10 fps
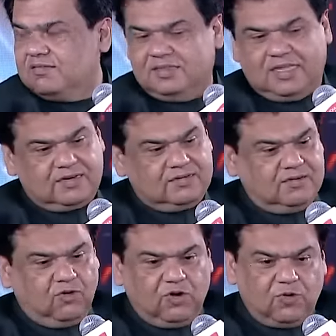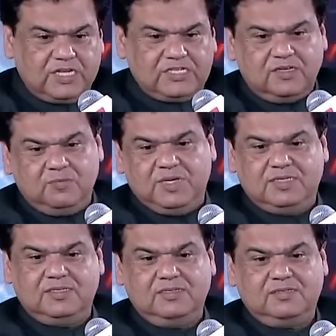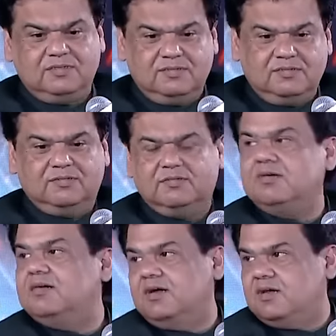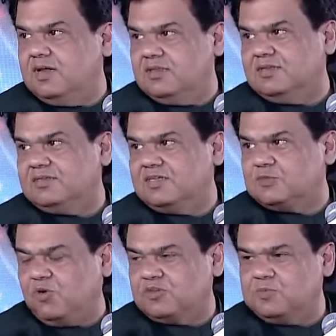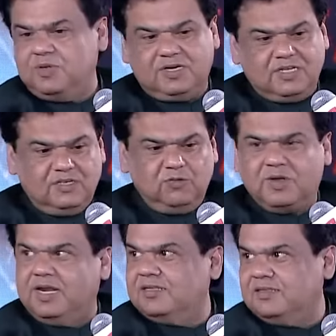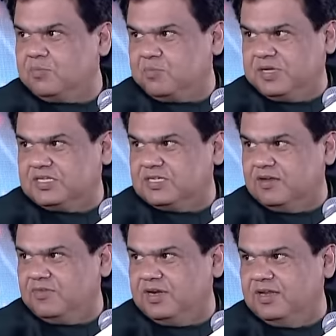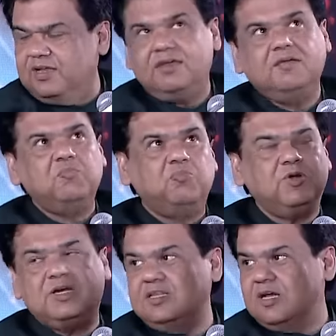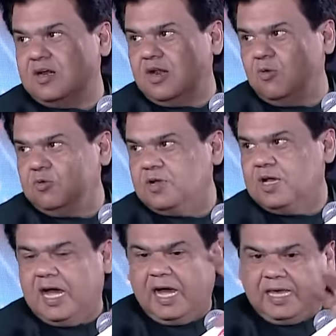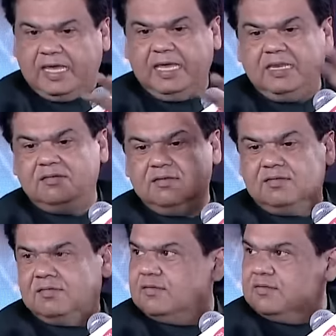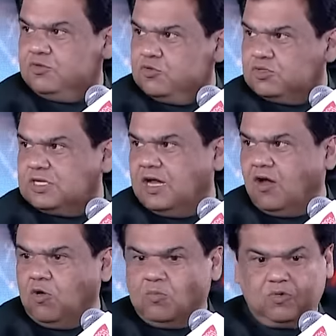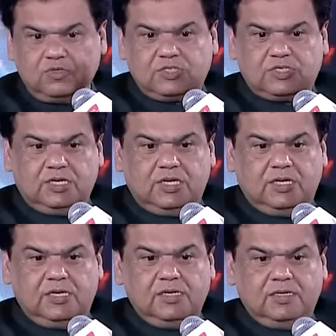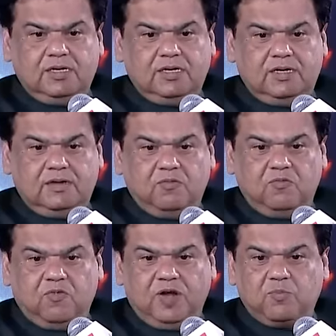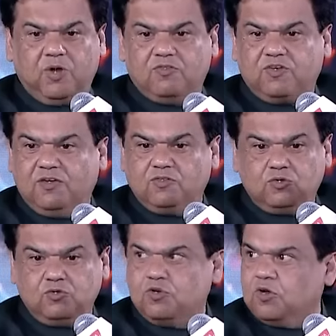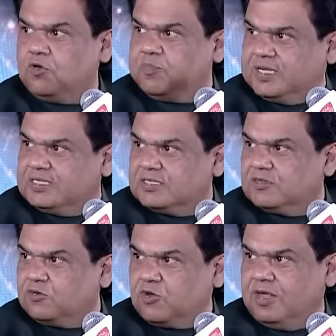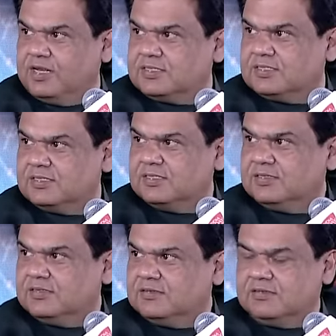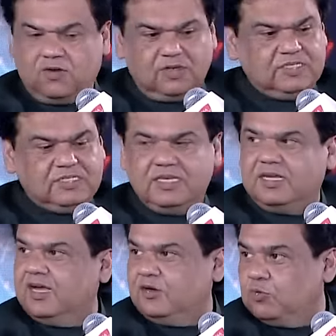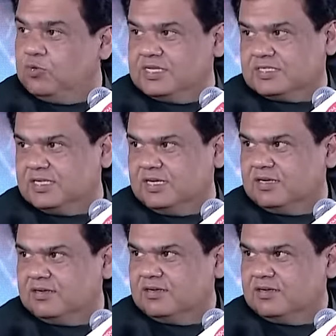that on rotation basis uh, there's a responsibility you click the picture every day put it in the cloud again using almost uh, uh, 1.5 to 2 crore pictures of toilets now this ai tool is there